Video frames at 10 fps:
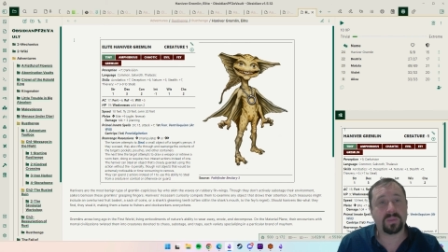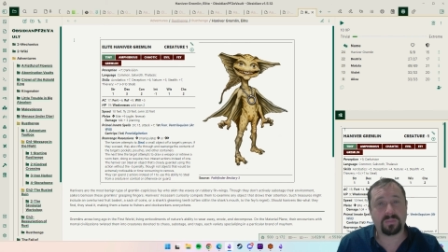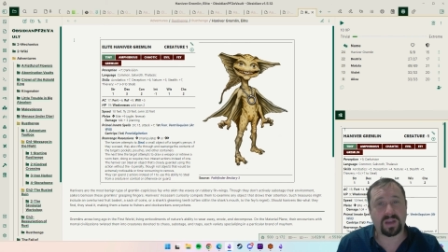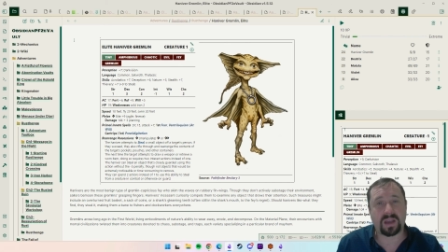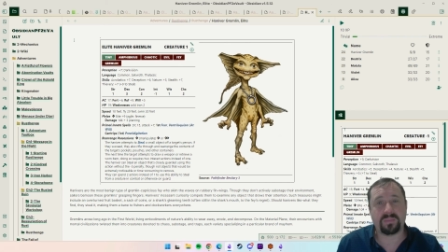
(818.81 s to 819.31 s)

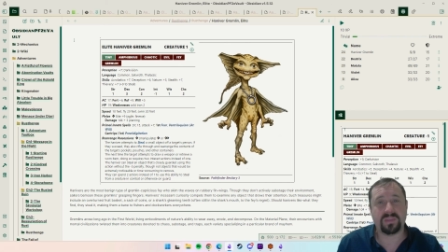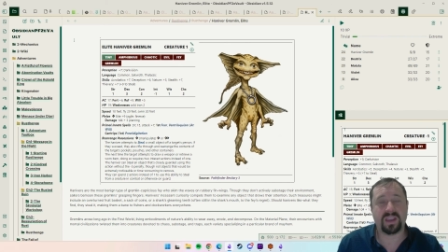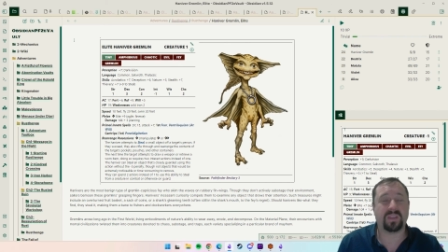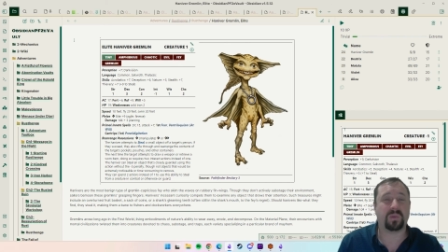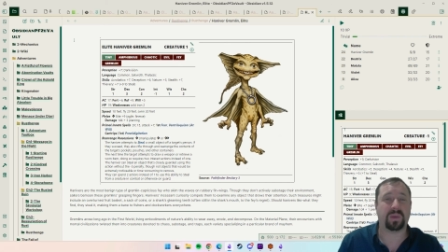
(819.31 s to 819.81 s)
But
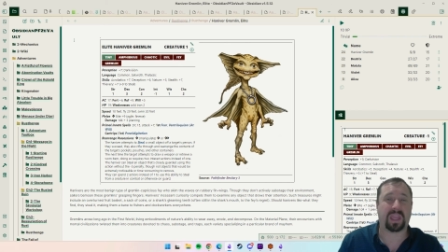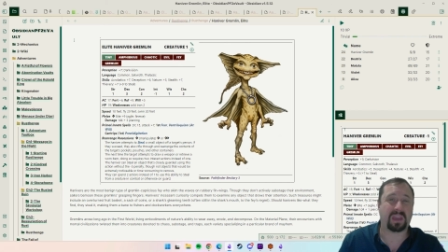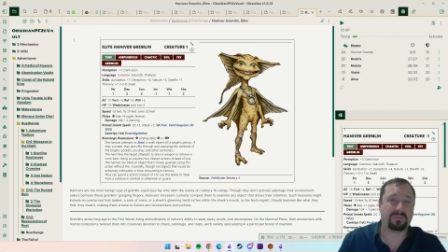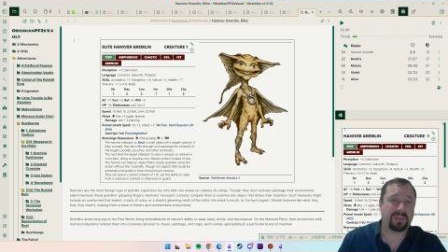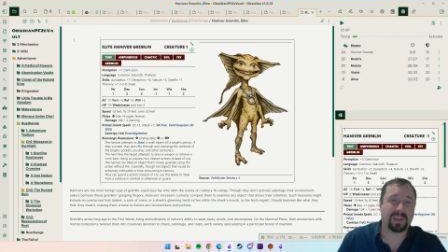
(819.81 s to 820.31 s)
now that we
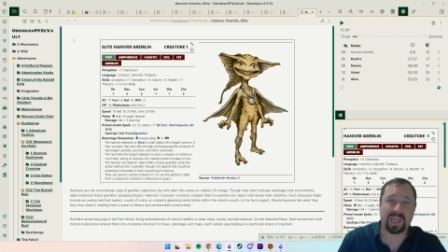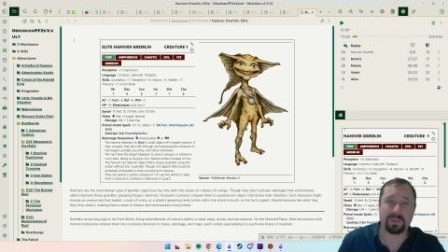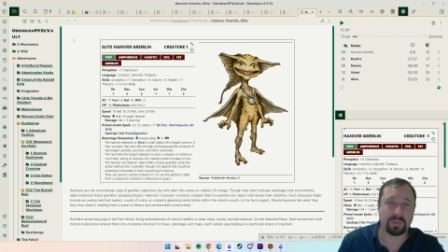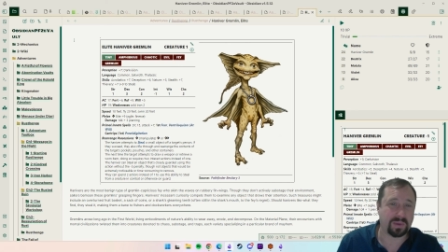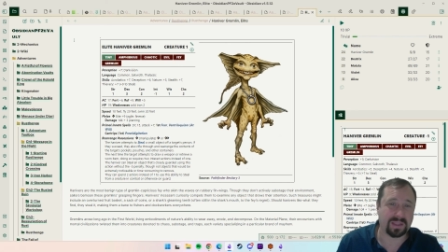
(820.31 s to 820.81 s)
have that
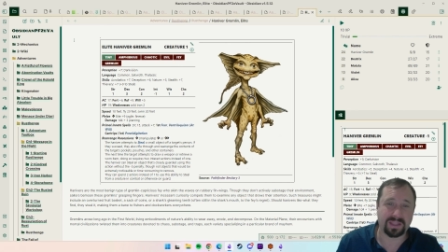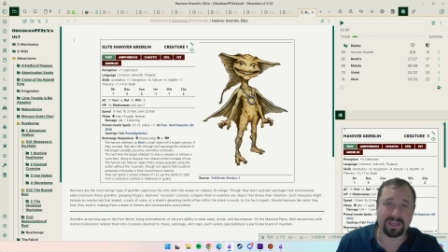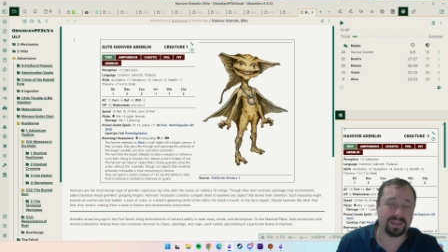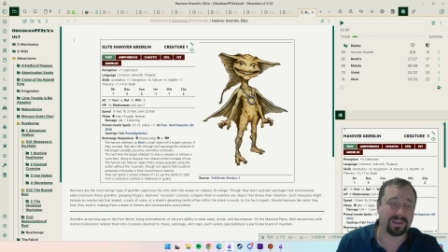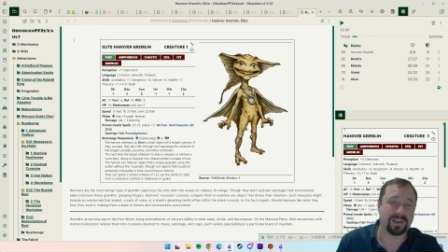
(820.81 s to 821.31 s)

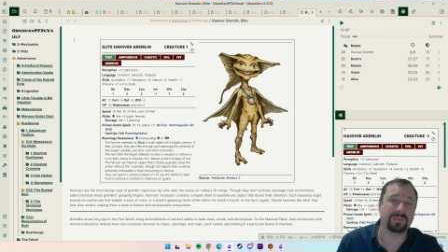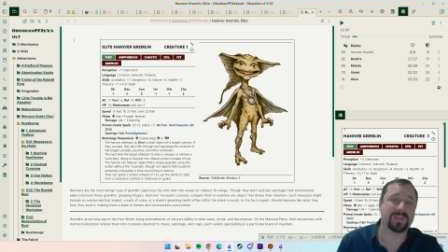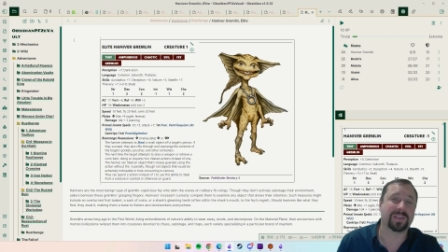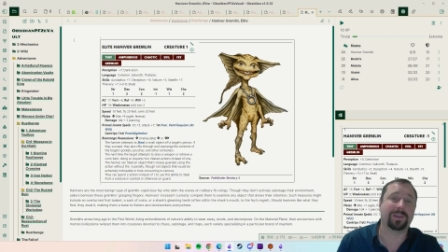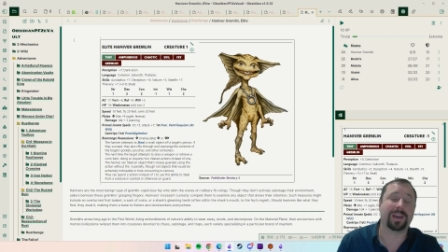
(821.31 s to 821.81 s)
capability, like, I'm
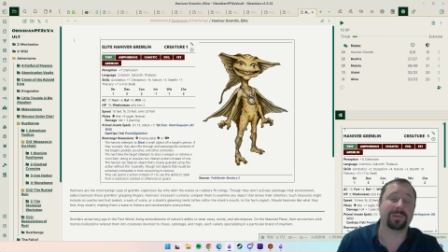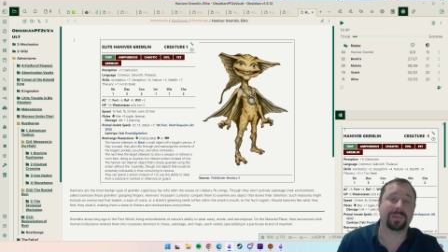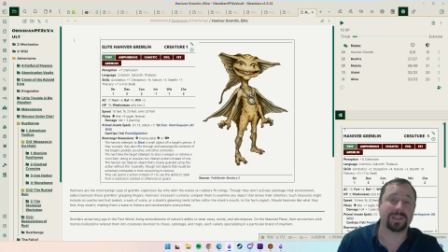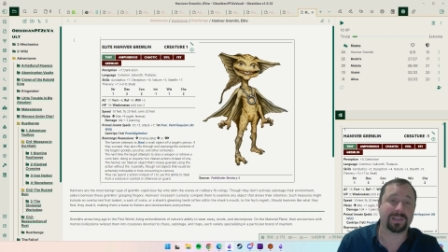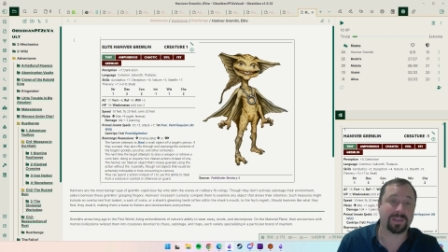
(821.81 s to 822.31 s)
so
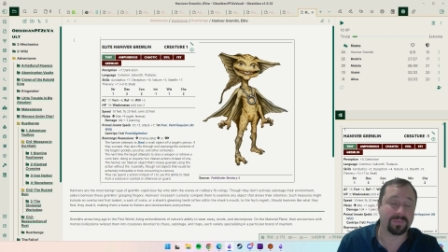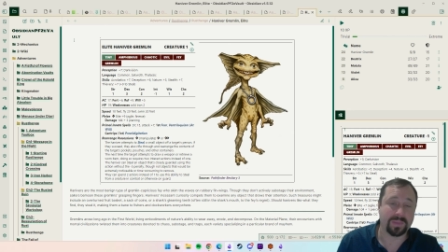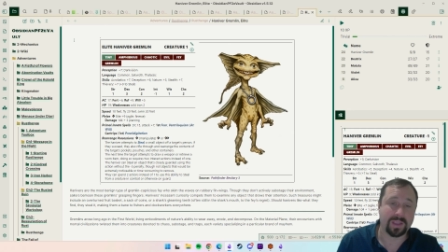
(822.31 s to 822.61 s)
happy. So